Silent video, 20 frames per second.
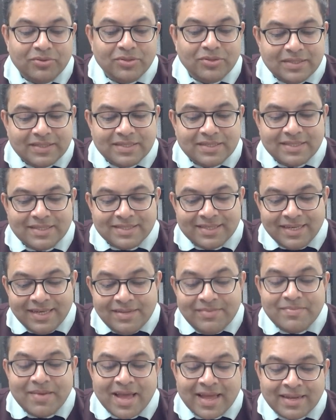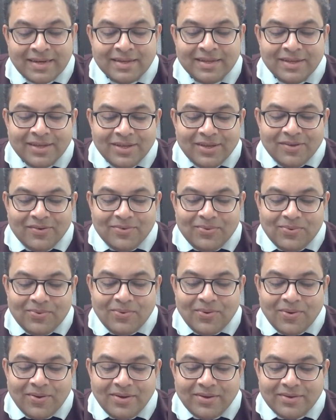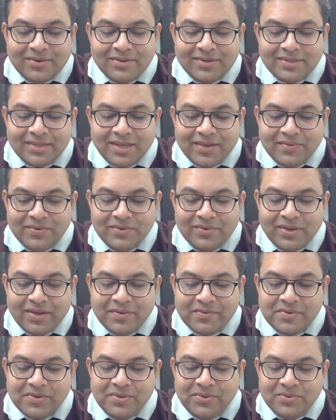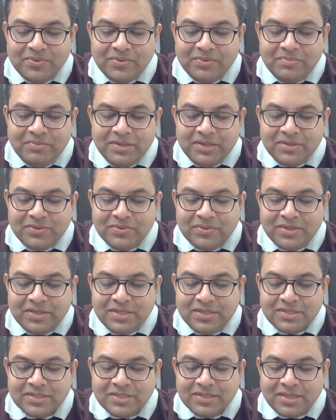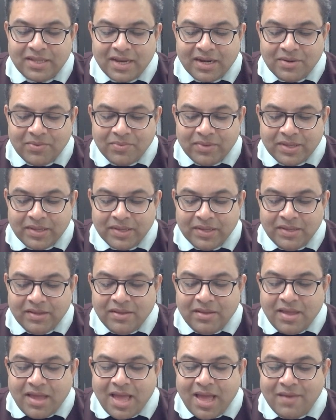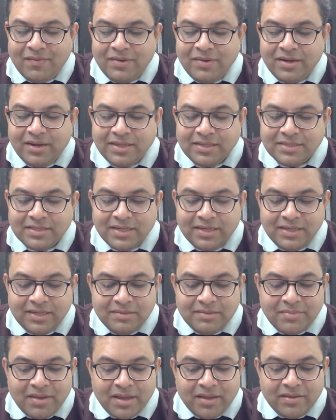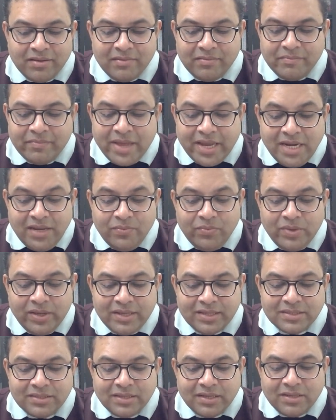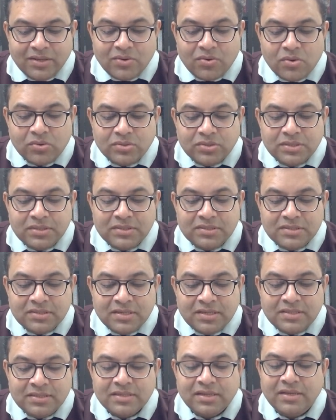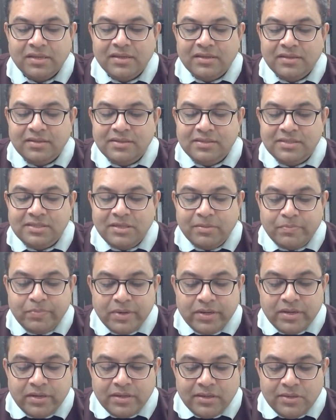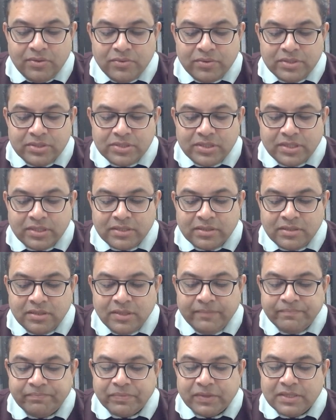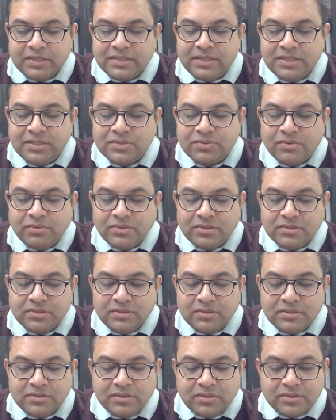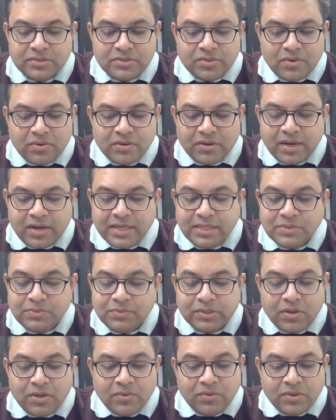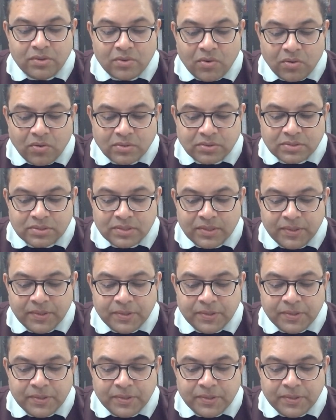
buddha says silly man who on earth have you ever known me to teach in that way haven't i said in my many ways that the consciousness is dependently originated since consciousness does not arise without a cause